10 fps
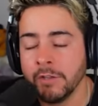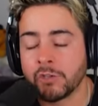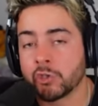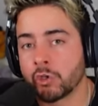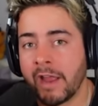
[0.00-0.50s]

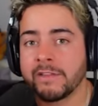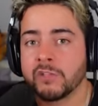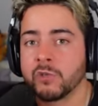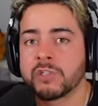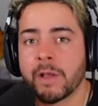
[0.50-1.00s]
to trying to
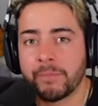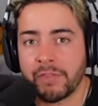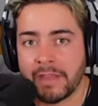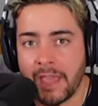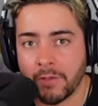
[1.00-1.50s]
do
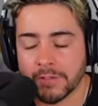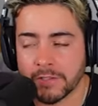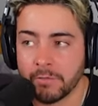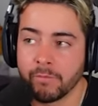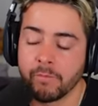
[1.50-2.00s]
something
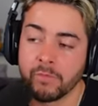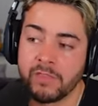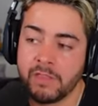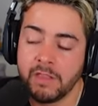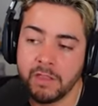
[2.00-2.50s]
else.
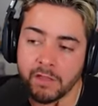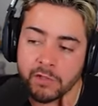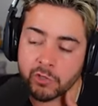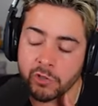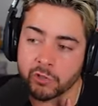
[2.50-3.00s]
They're,
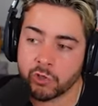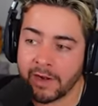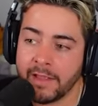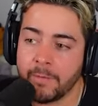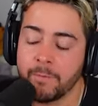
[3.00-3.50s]
they're trying
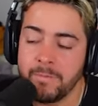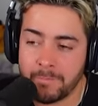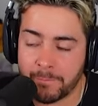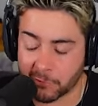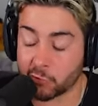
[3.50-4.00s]
to
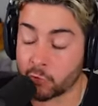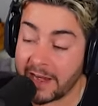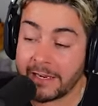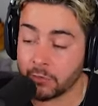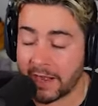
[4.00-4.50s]

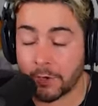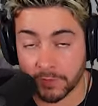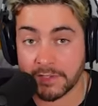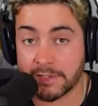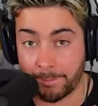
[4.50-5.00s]
portray
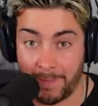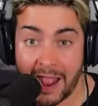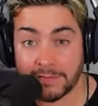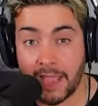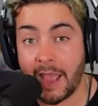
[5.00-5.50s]
Gregory as the
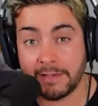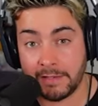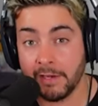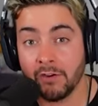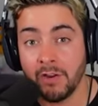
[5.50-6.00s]
bad guy
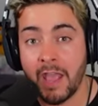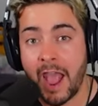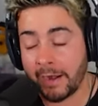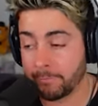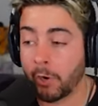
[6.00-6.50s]
here,
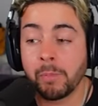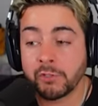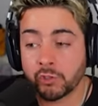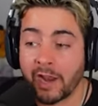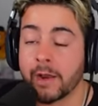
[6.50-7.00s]
and
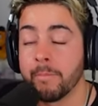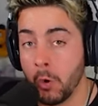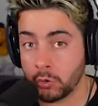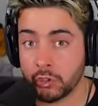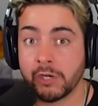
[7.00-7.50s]
probably trying to
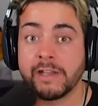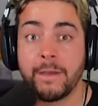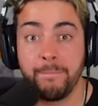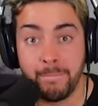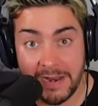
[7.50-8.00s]
emotionally
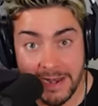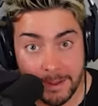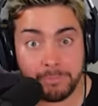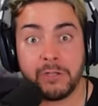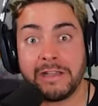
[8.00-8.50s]

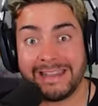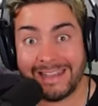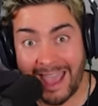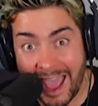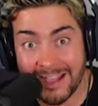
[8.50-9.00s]
manipulate
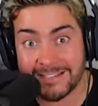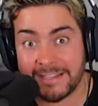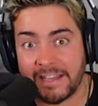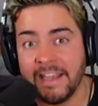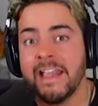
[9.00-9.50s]

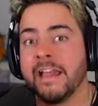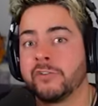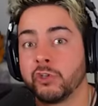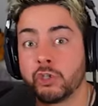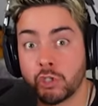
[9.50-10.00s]
Cassie
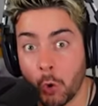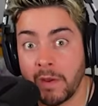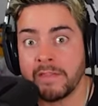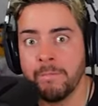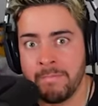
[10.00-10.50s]
into
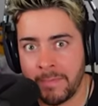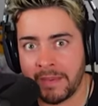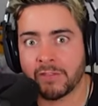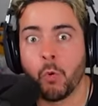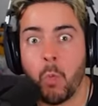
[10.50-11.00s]
showing the
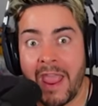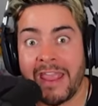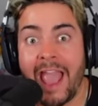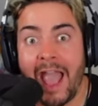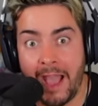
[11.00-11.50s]
Mimic the
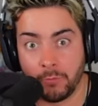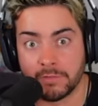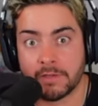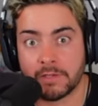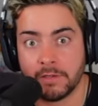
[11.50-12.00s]
way
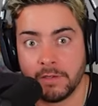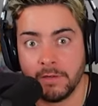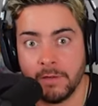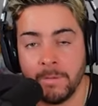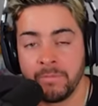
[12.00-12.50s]
out.
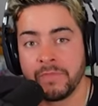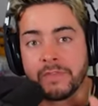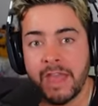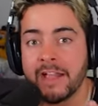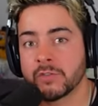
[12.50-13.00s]

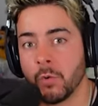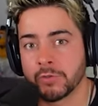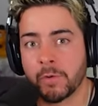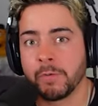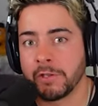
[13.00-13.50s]
That's
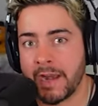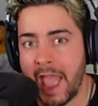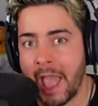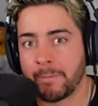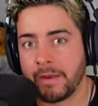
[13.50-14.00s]
what's probably going to
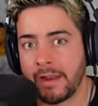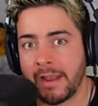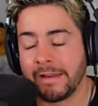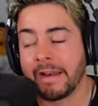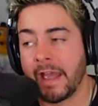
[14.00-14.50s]
happen in